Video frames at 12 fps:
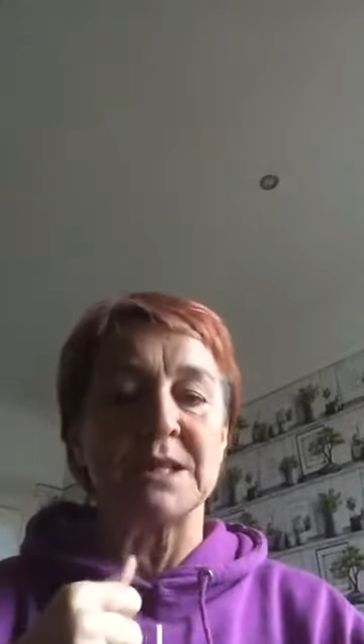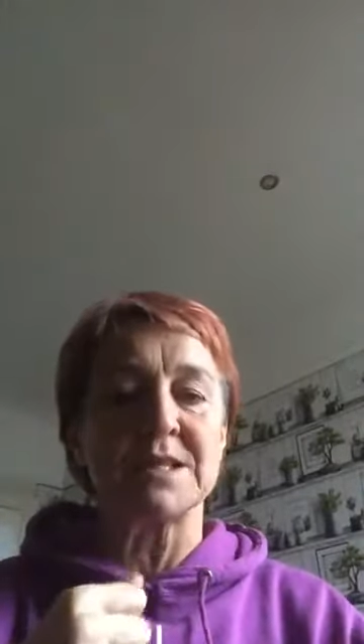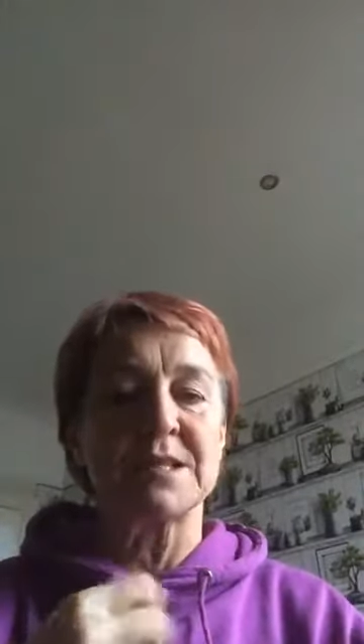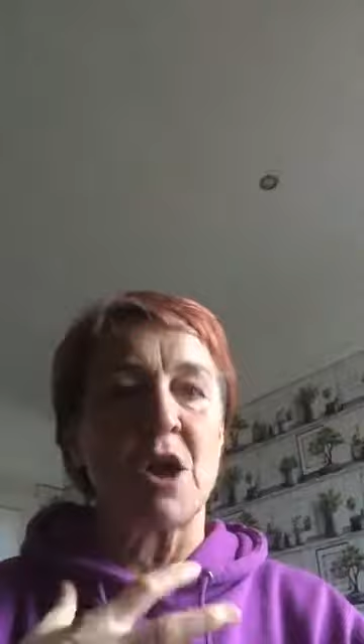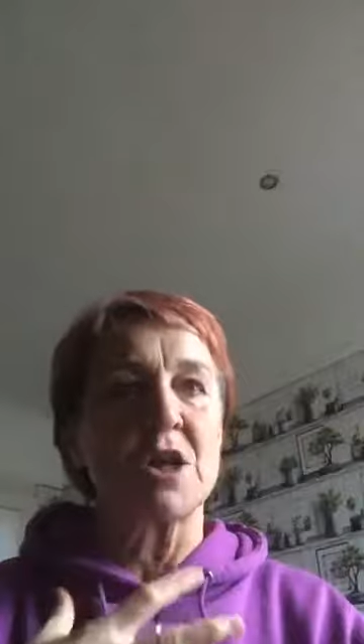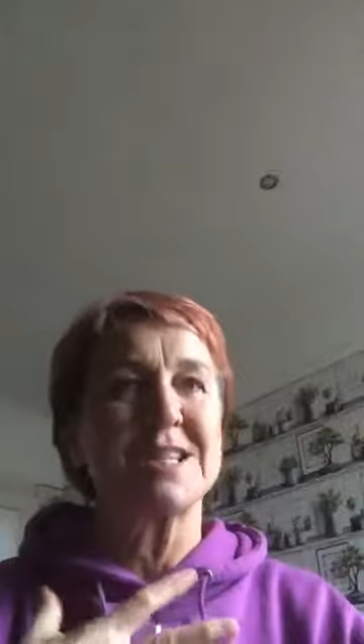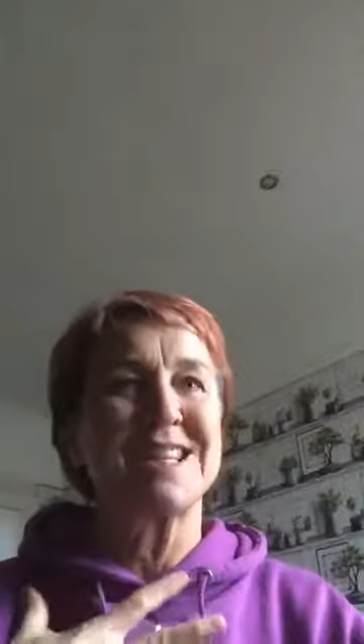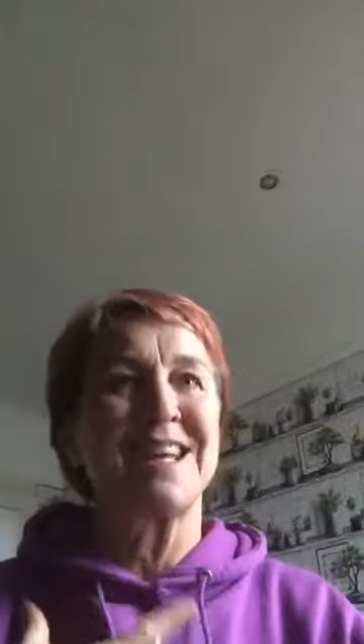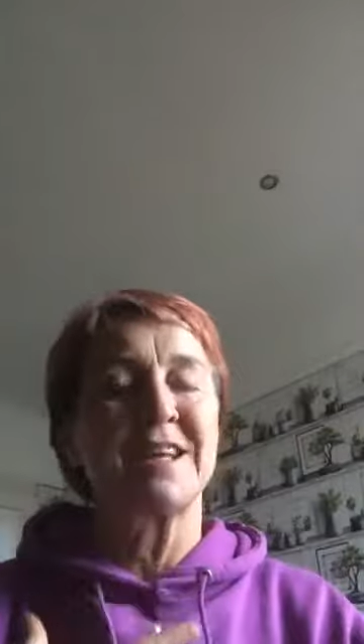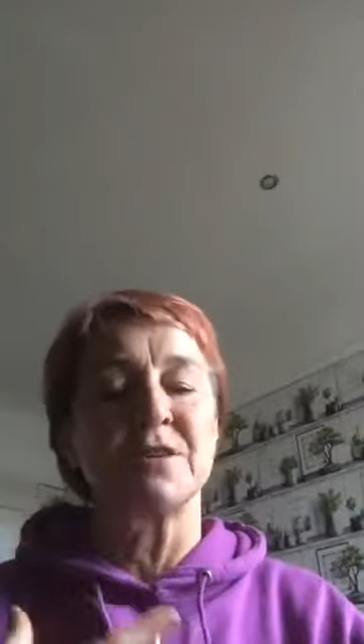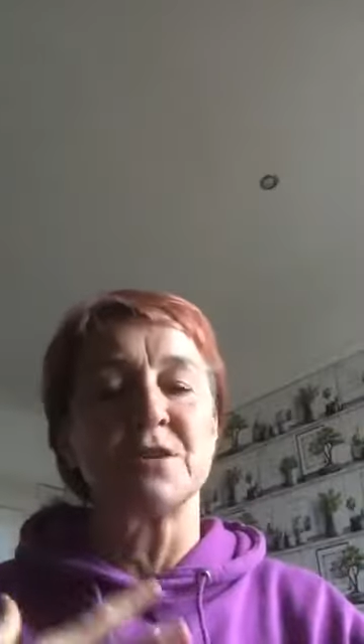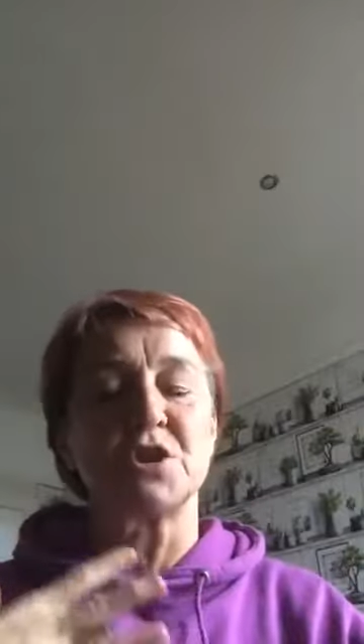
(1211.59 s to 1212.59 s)
and start
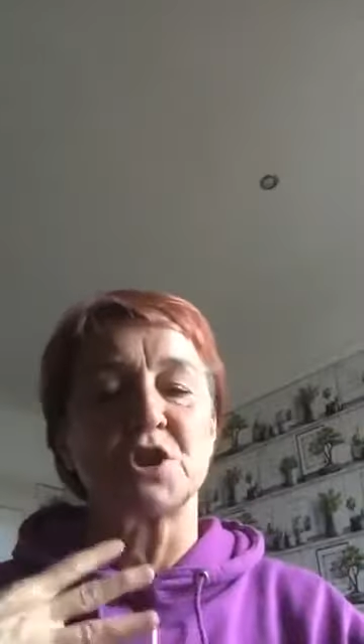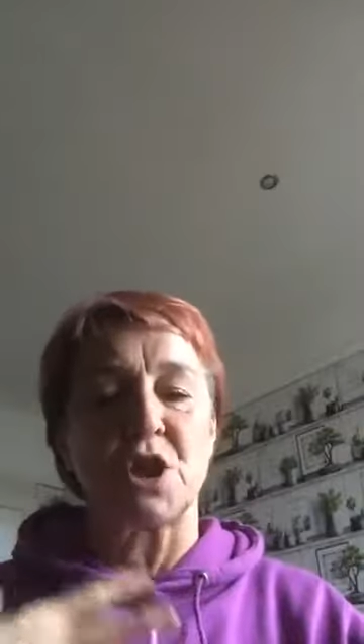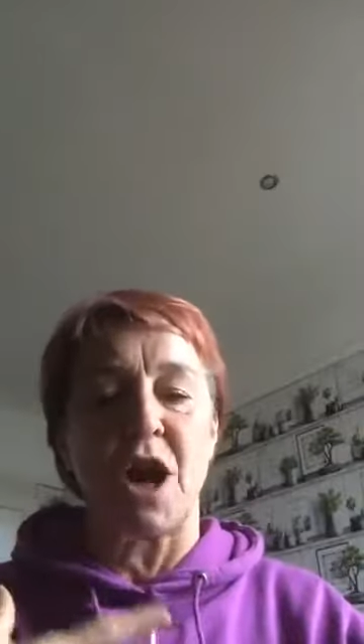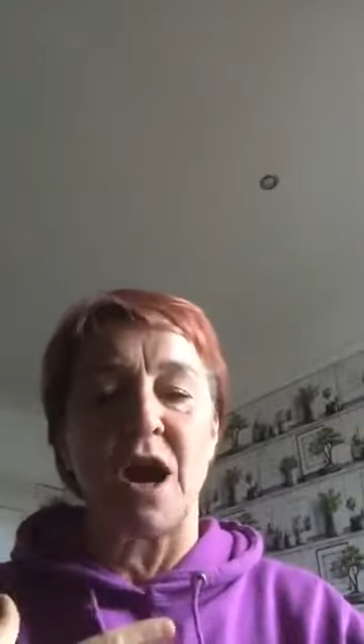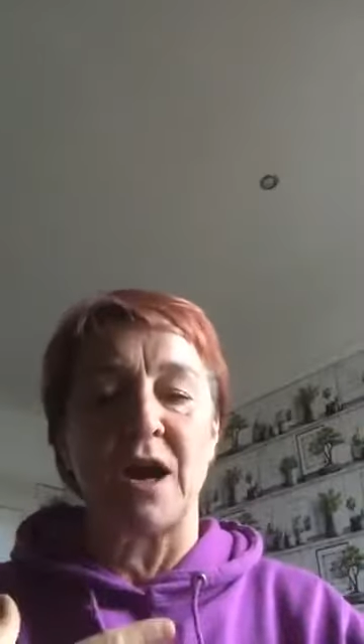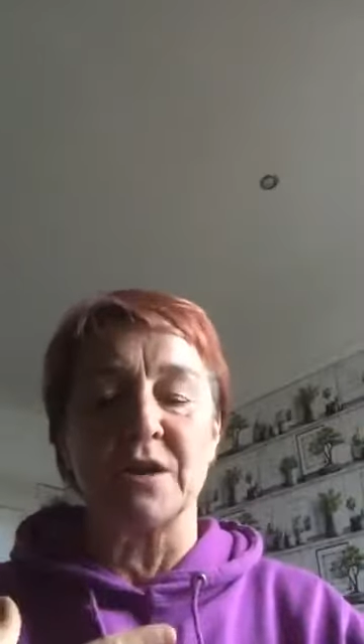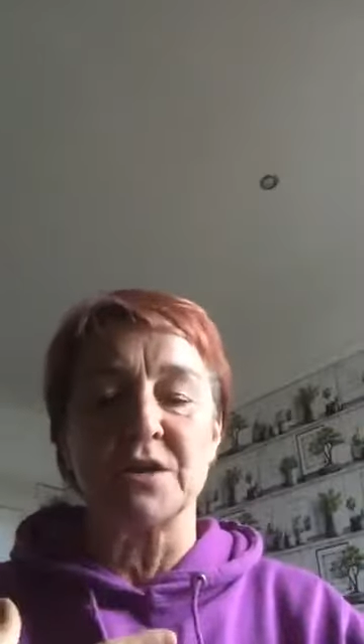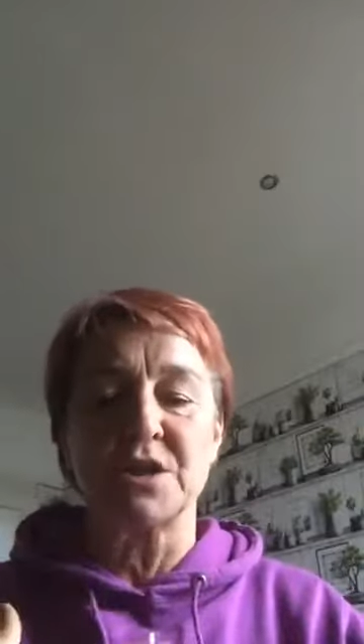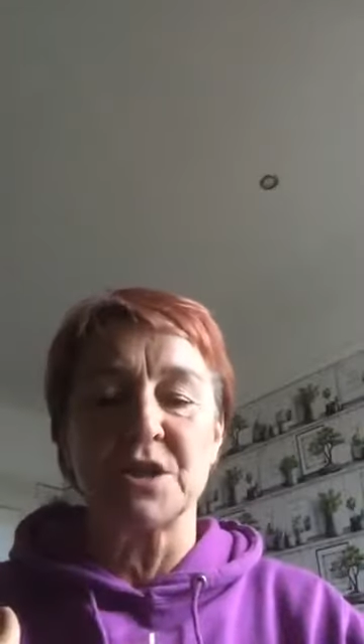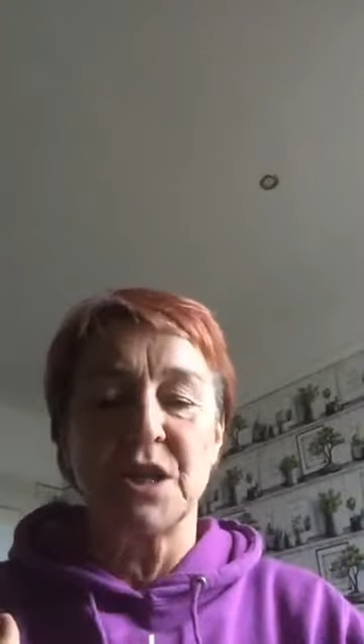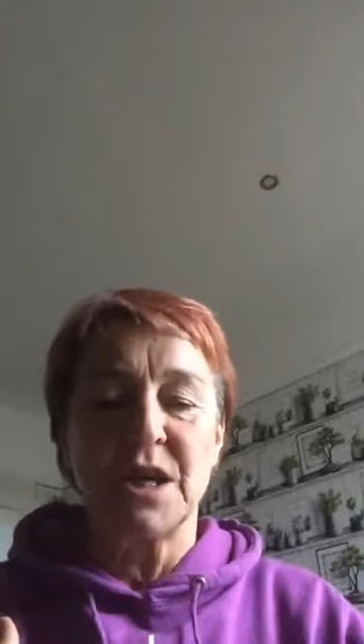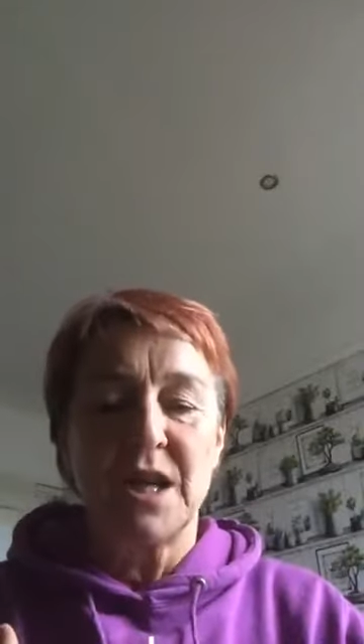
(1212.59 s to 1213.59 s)
taking
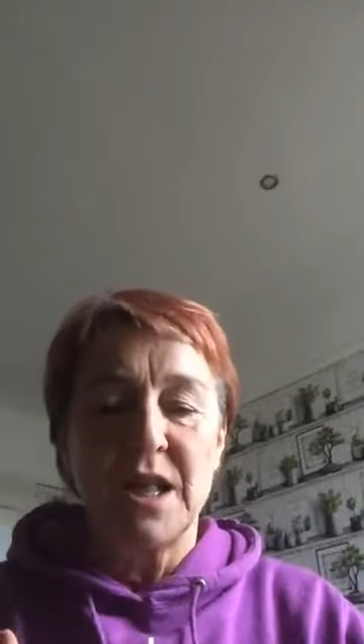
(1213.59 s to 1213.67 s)
charge.